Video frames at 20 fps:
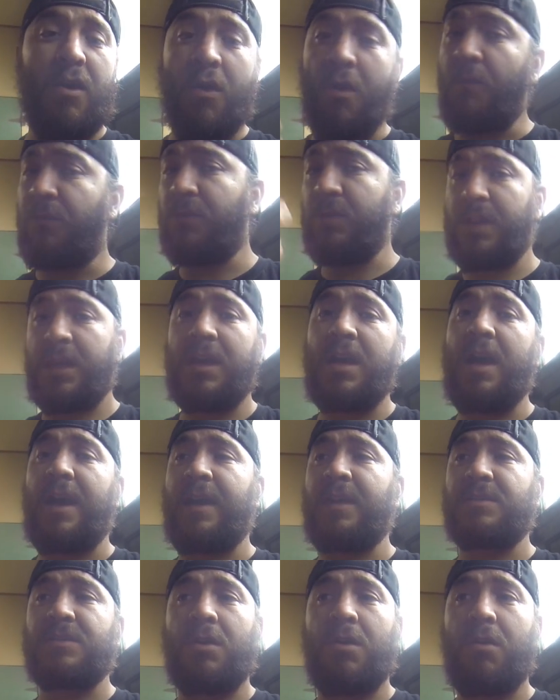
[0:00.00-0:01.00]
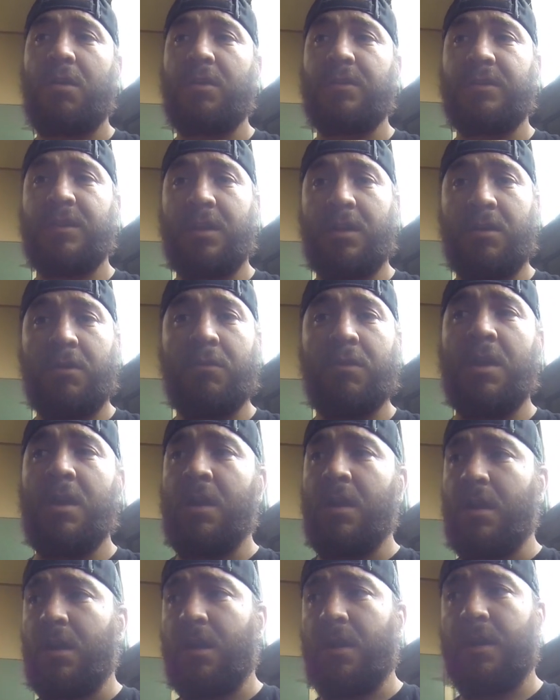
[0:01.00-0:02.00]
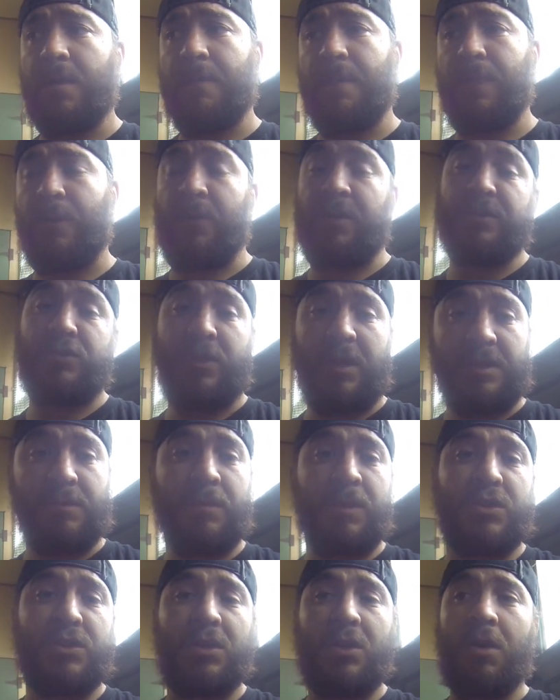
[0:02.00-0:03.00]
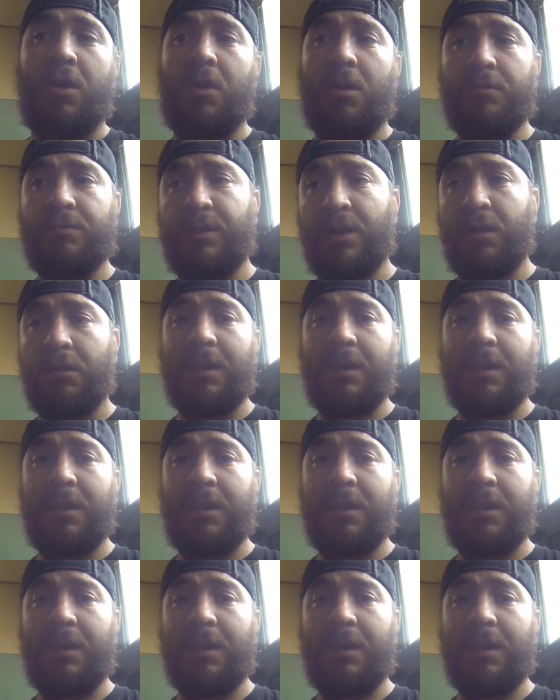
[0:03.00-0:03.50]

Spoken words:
Hopefully he got his card, or his transmission all,